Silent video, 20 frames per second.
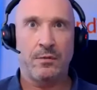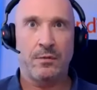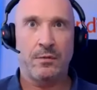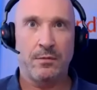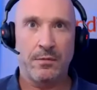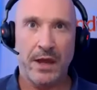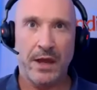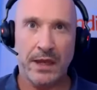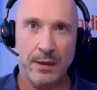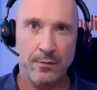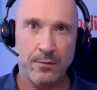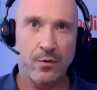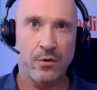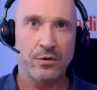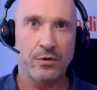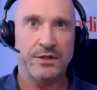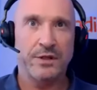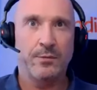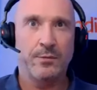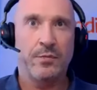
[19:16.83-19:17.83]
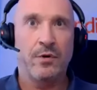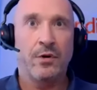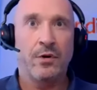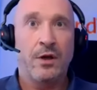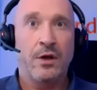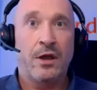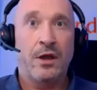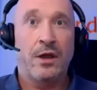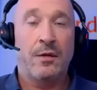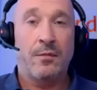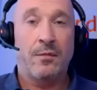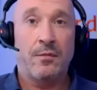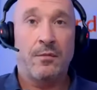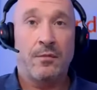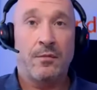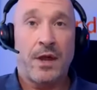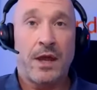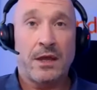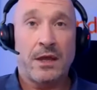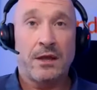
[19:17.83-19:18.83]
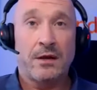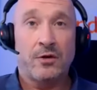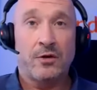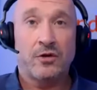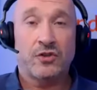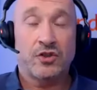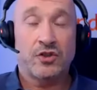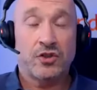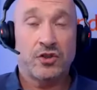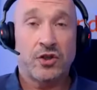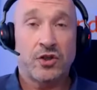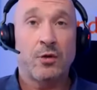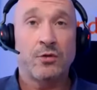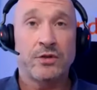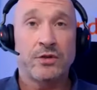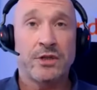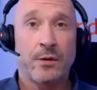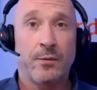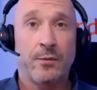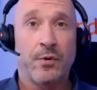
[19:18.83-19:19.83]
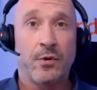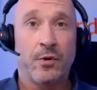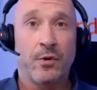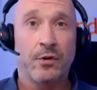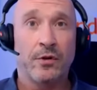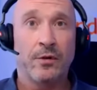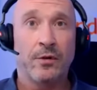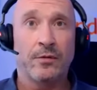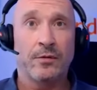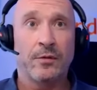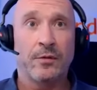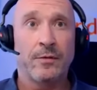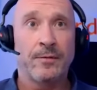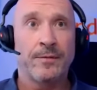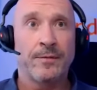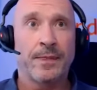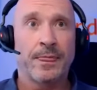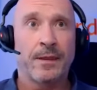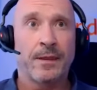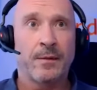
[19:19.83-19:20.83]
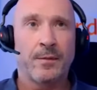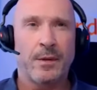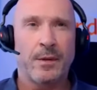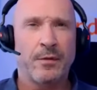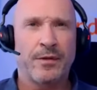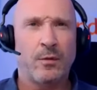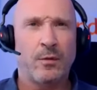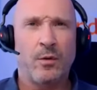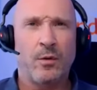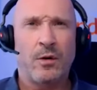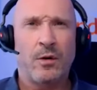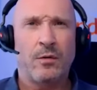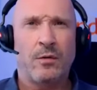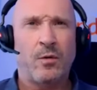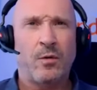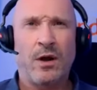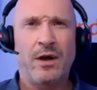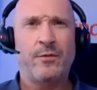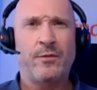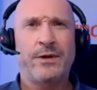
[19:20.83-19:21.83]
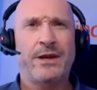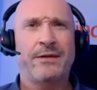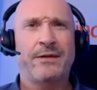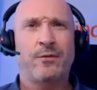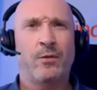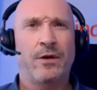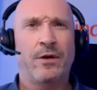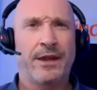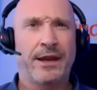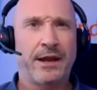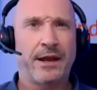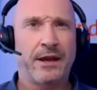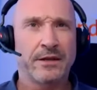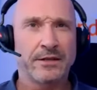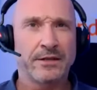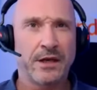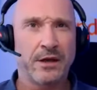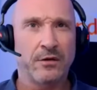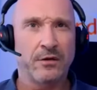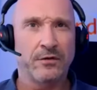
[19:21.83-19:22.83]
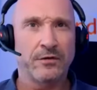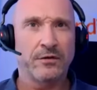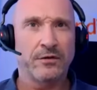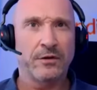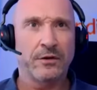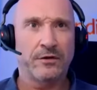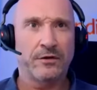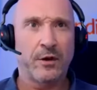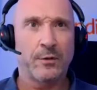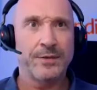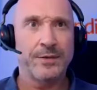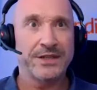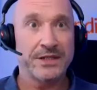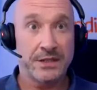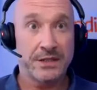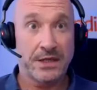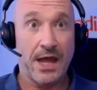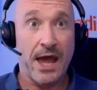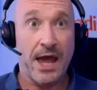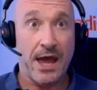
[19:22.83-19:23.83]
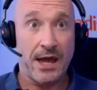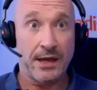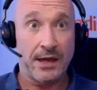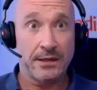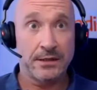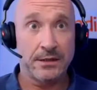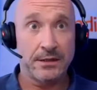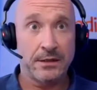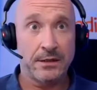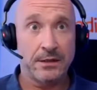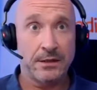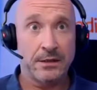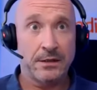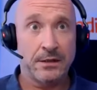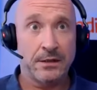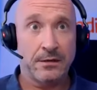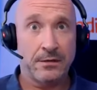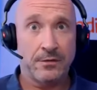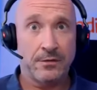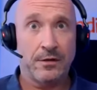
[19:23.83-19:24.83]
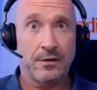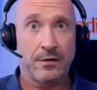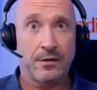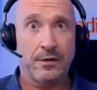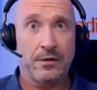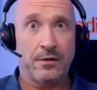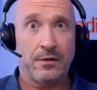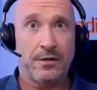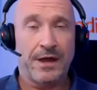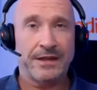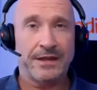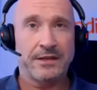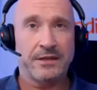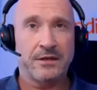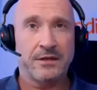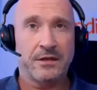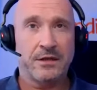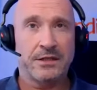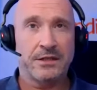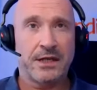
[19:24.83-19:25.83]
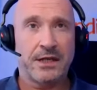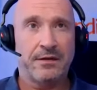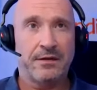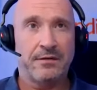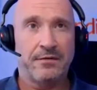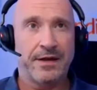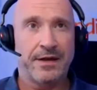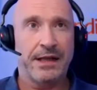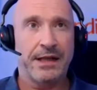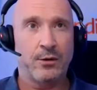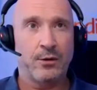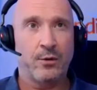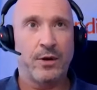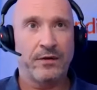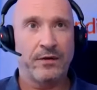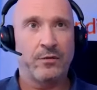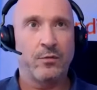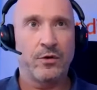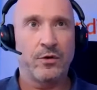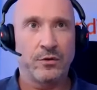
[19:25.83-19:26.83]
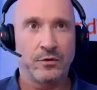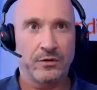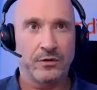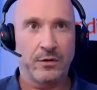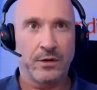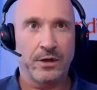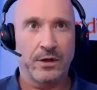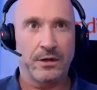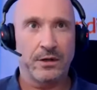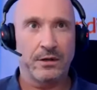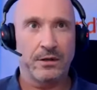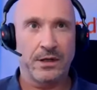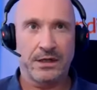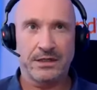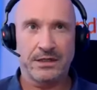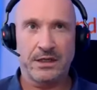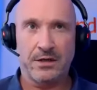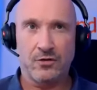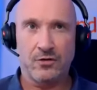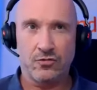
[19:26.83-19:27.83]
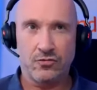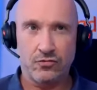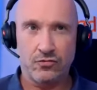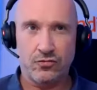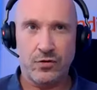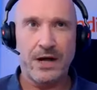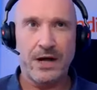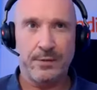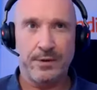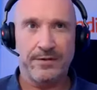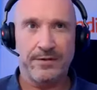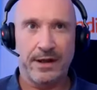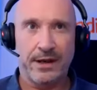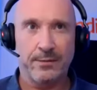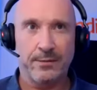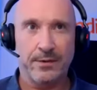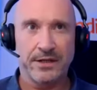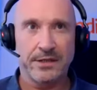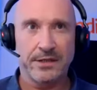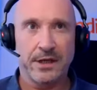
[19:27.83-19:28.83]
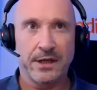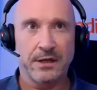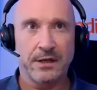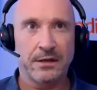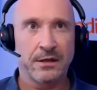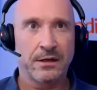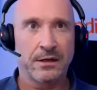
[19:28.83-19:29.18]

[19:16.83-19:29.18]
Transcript: Make it more simple. Make it look so simple that people think, well, why have we never worked that out ourselves? And don't be scared that is going to take value away from what you're doing. That's incredibly valuable, isn't it?